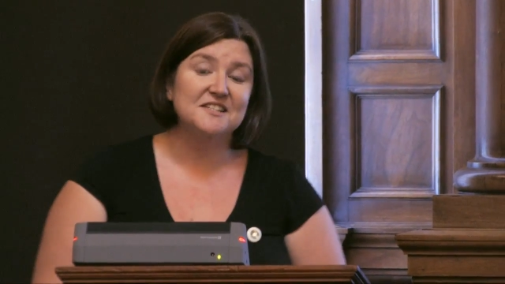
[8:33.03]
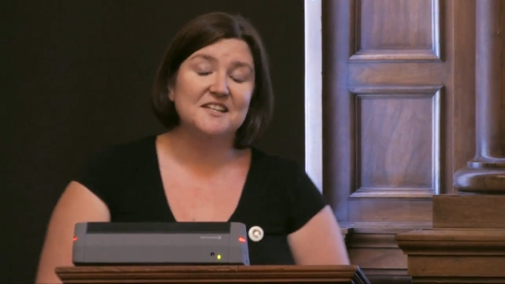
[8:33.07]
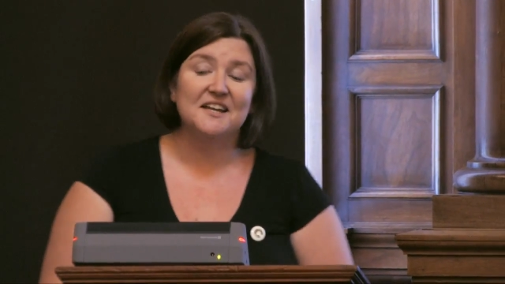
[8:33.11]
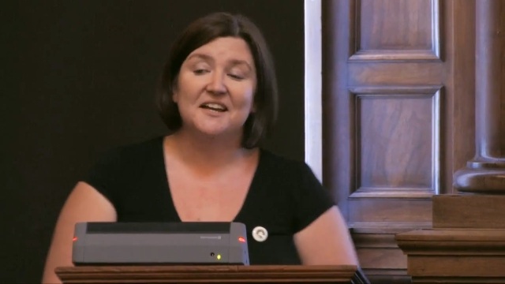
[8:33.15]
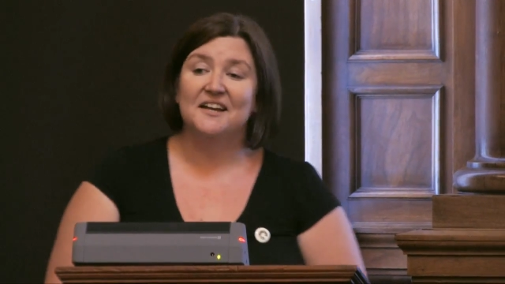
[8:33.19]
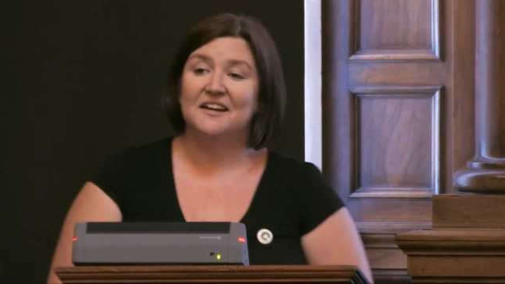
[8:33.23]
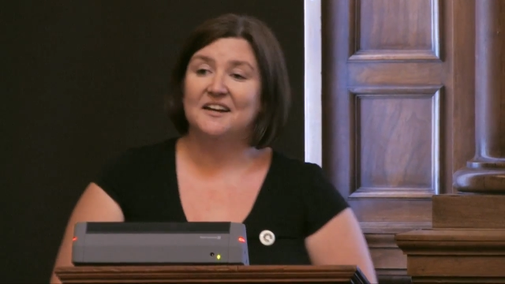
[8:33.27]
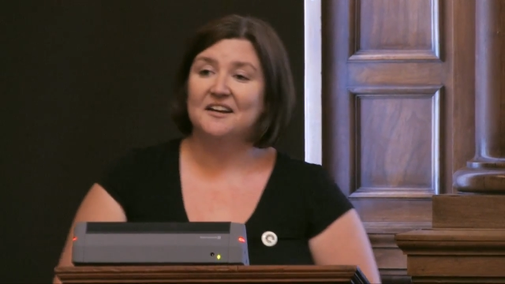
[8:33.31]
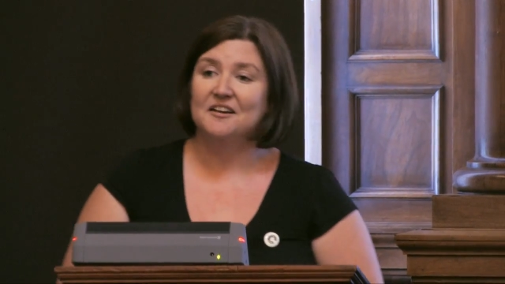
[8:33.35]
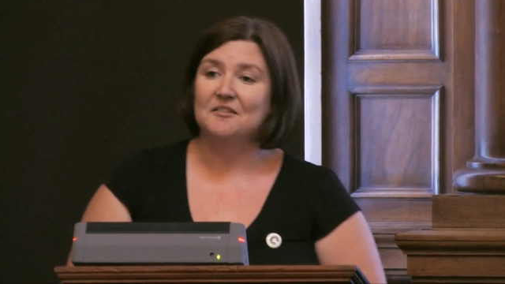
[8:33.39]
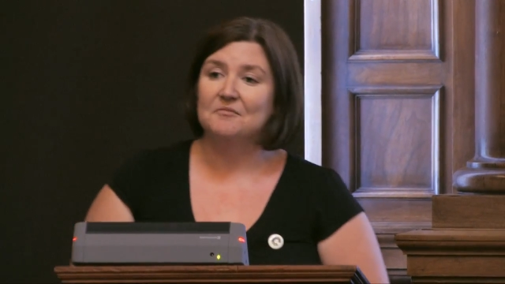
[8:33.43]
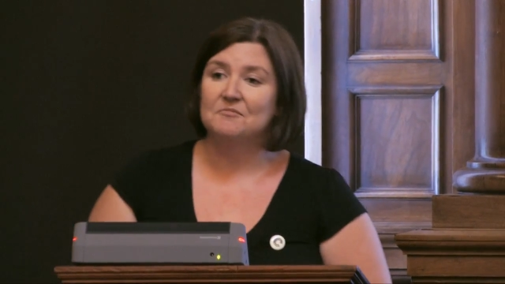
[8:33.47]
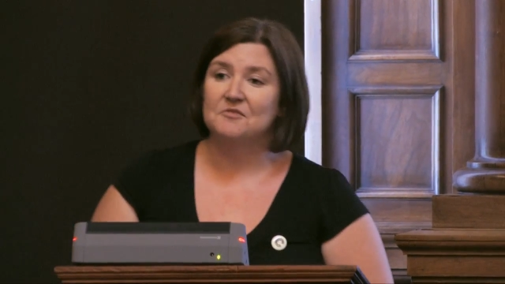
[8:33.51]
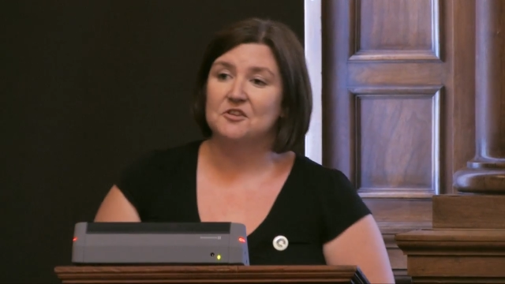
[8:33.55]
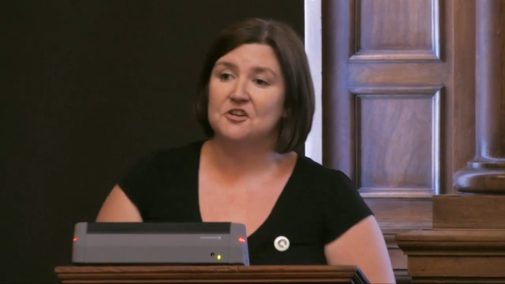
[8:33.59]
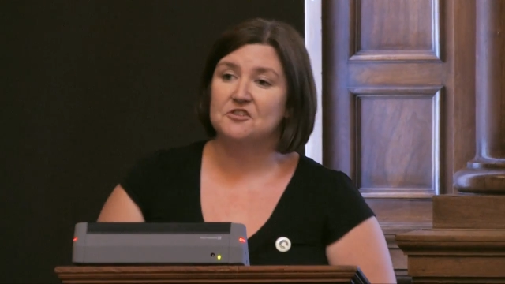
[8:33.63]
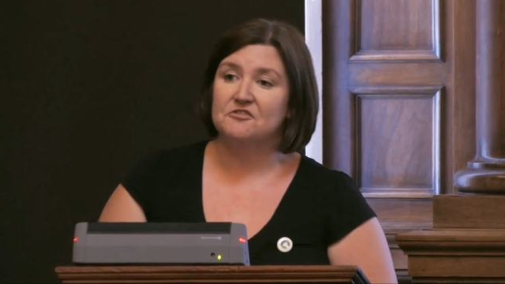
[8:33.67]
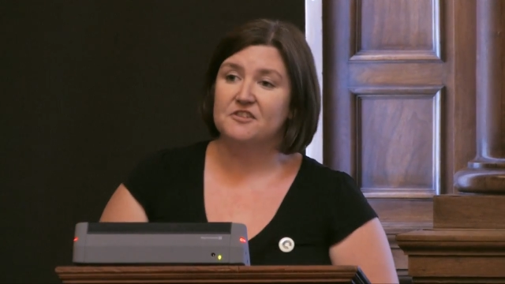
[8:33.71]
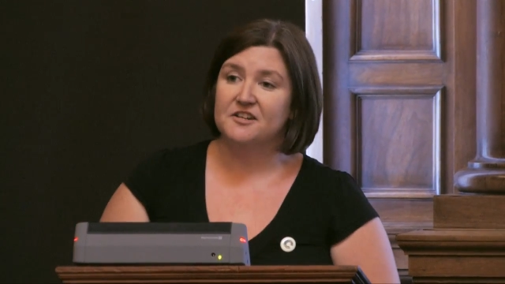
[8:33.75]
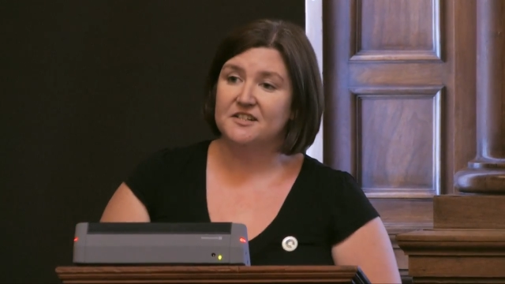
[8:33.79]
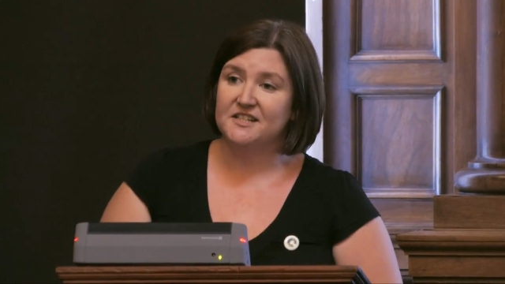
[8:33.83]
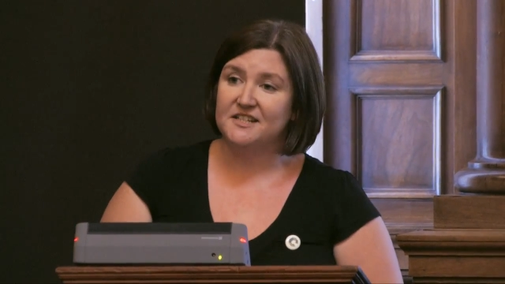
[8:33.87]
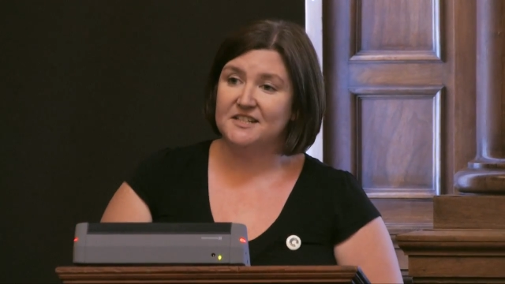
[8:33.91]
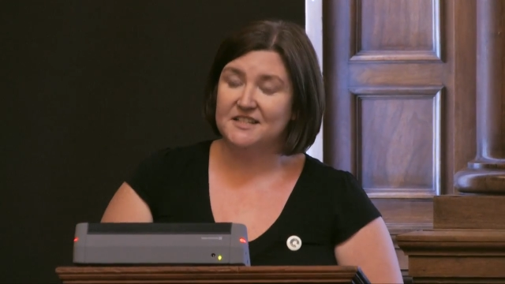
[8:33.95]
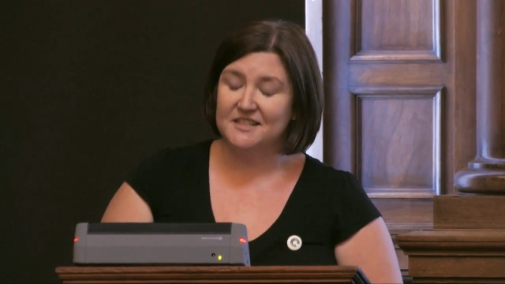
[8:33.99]

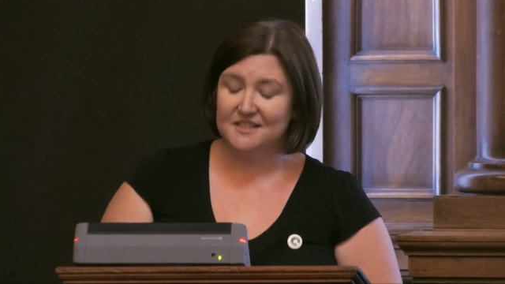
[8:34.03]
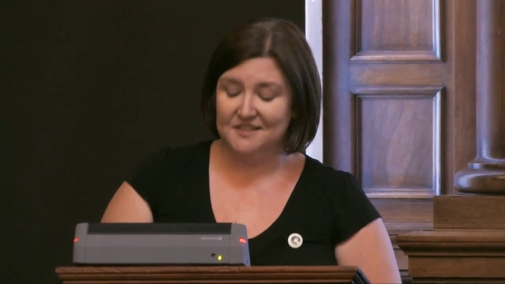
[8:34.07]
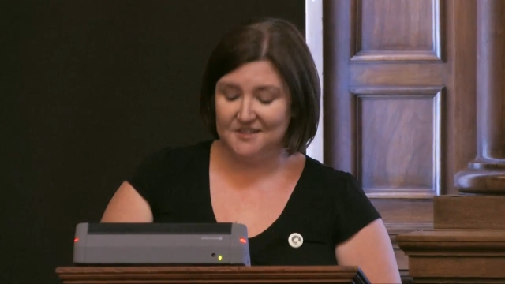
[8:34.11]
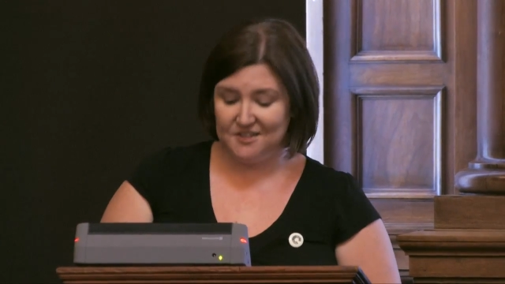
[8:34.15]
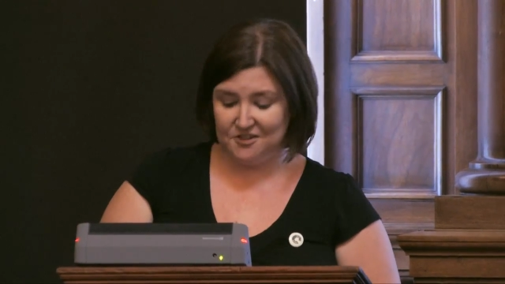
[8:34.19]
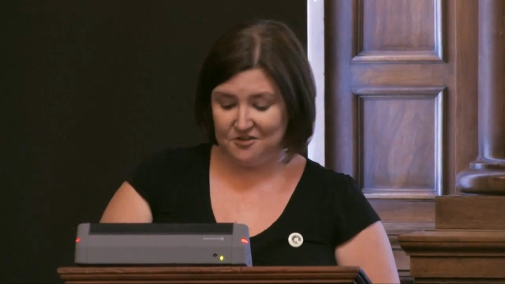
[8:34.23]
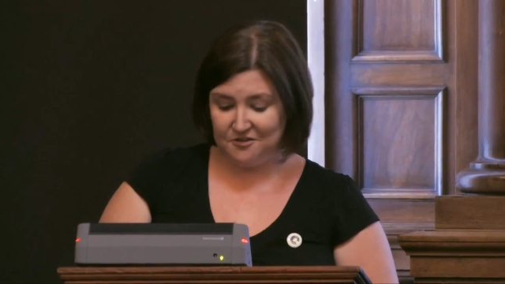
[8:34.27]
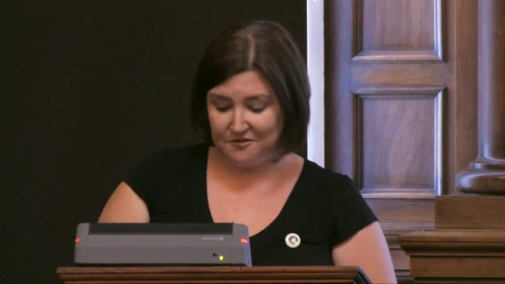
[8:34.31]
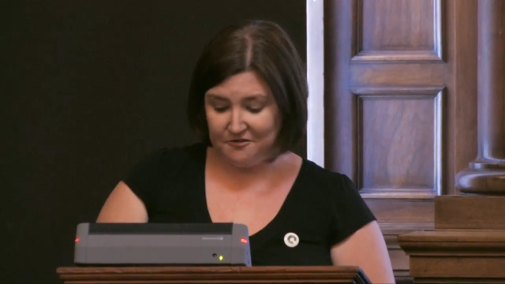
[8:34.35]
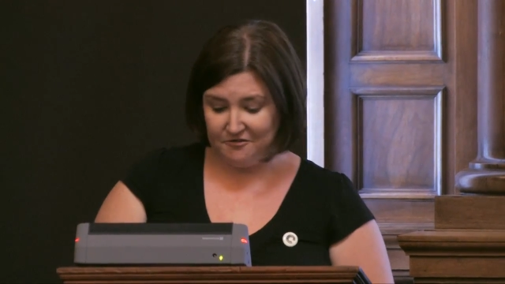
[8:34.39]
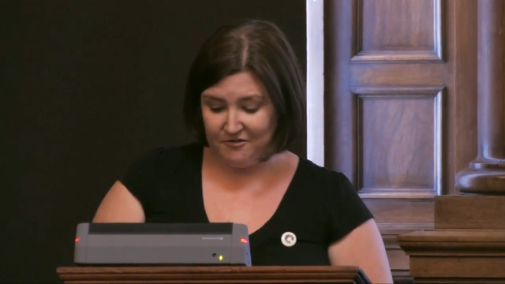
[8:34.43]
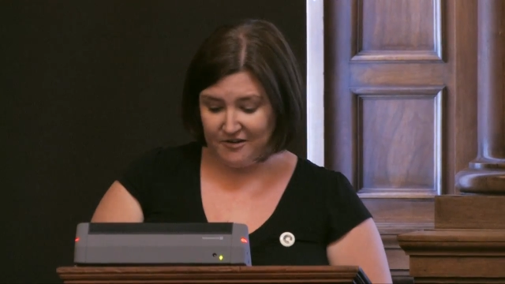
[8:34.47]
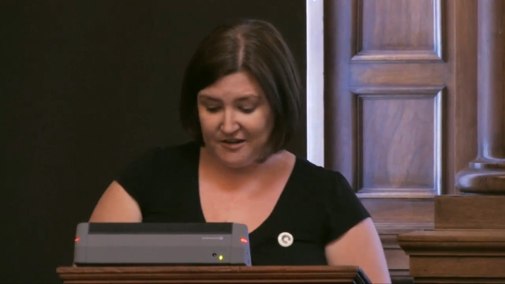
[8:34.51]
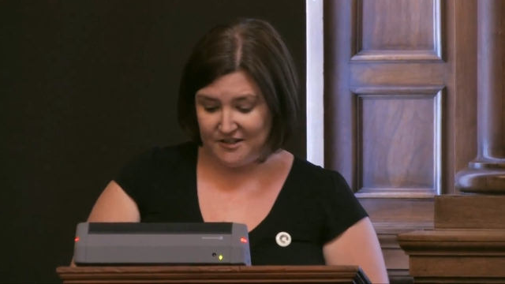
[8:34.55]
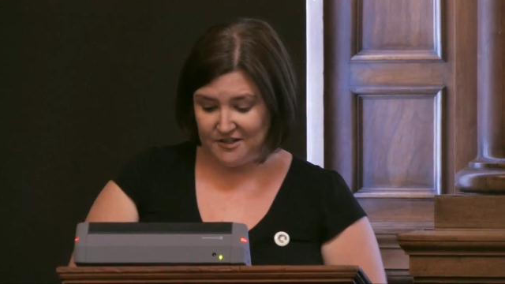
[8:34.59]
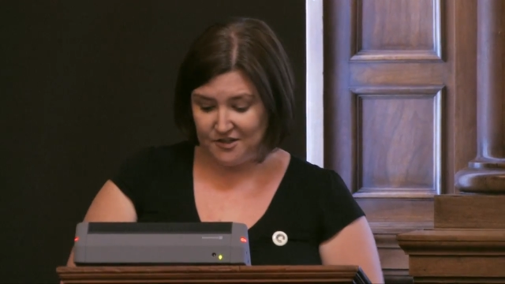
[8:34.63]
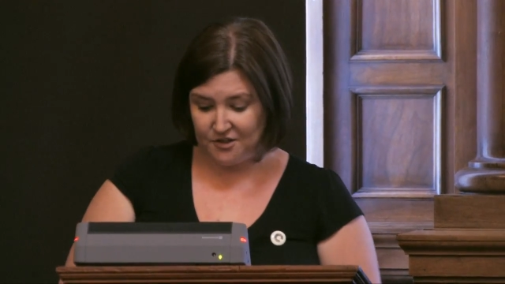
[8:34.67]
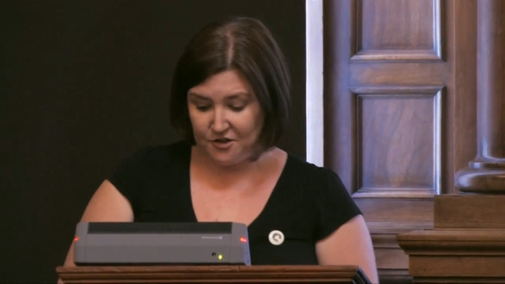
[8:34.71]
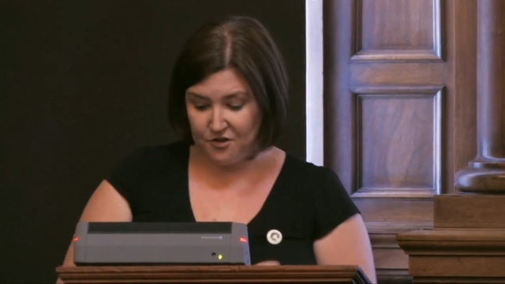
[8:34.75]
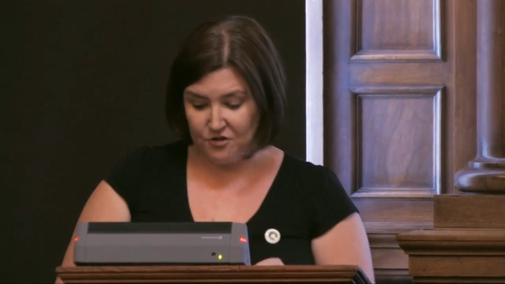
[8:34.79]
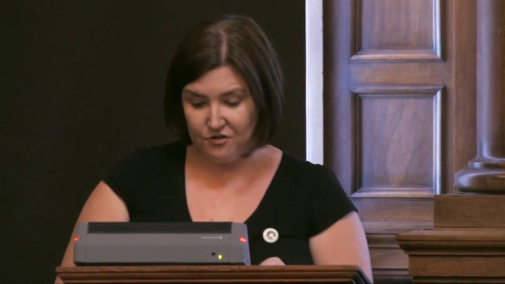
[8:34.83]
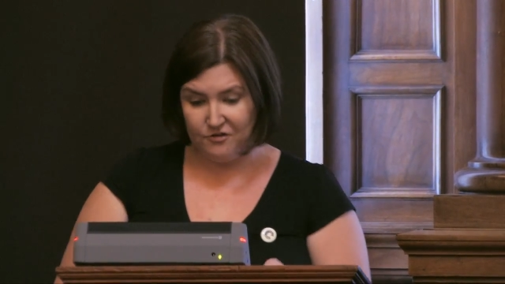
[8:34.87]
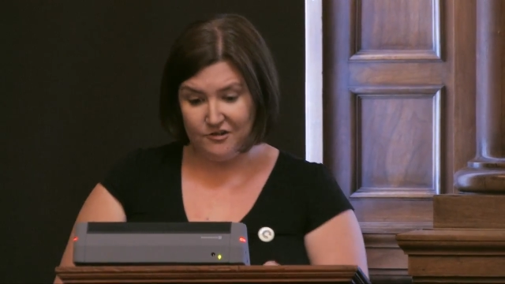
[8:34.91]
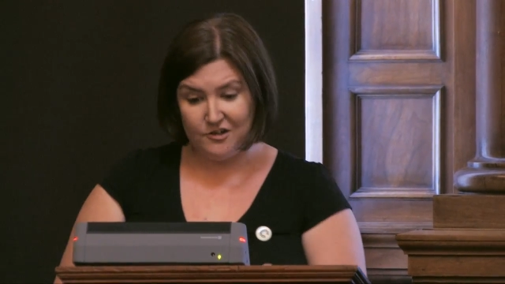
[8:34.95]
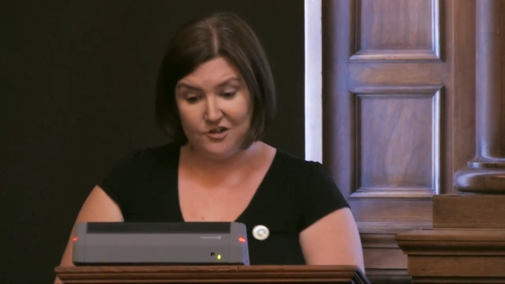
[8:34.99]
credit and his good friend
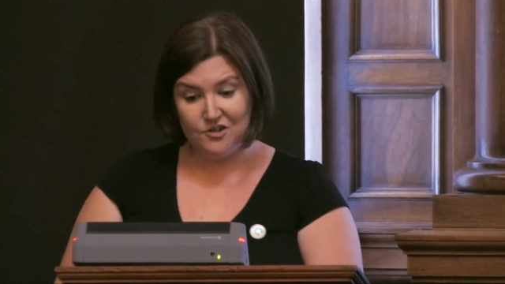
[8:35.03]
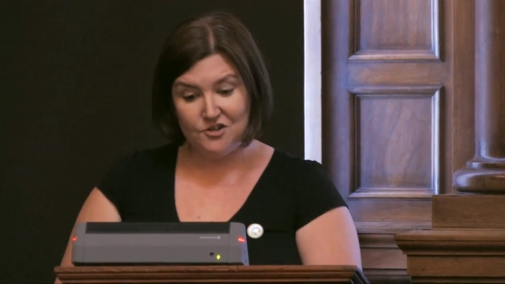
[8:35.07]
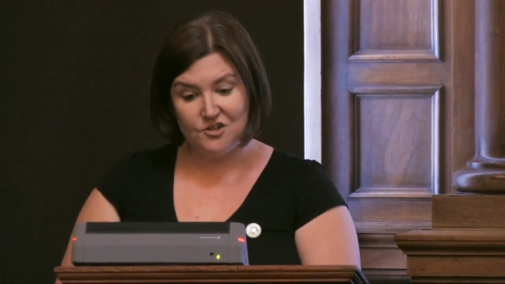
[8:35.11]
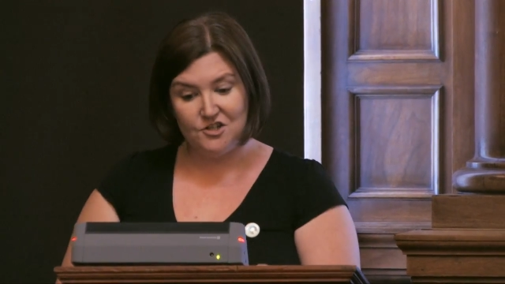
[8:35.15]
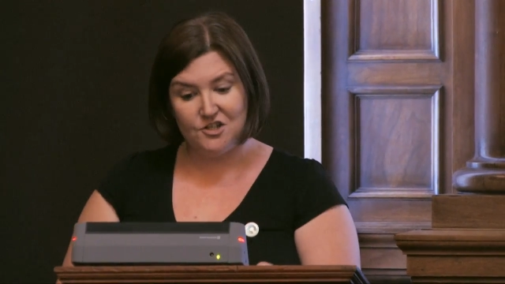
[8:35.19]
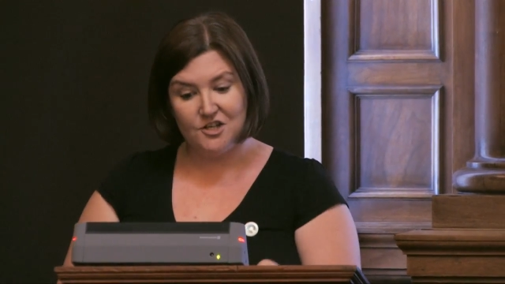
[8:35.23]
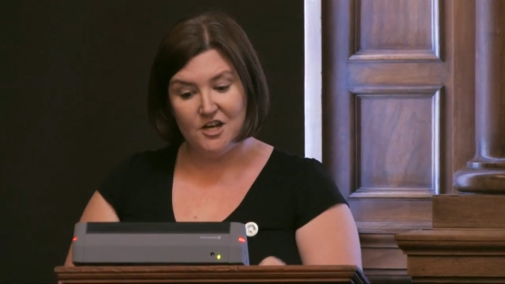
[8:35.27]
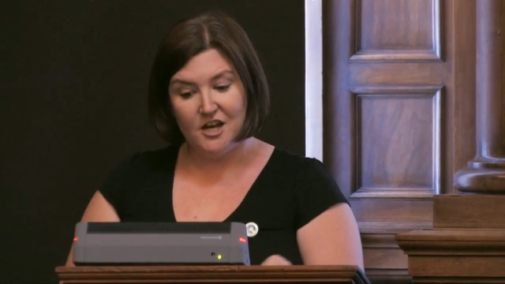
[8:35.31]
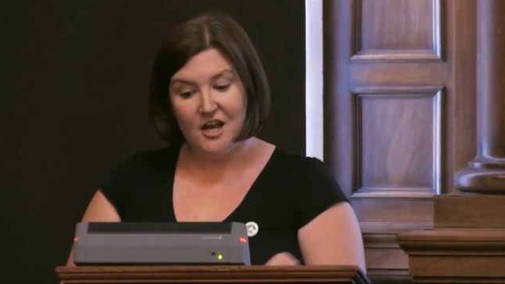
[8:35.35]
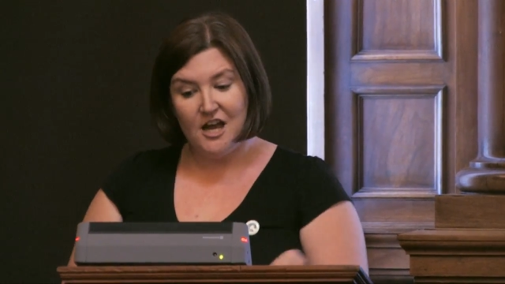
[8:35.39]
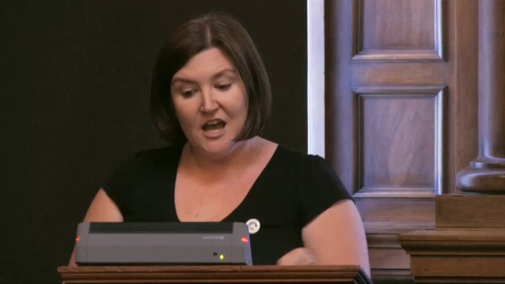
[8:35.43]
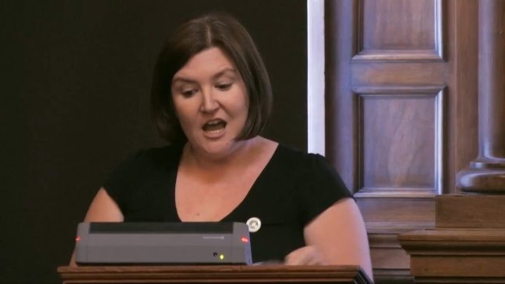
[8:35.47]
crunch,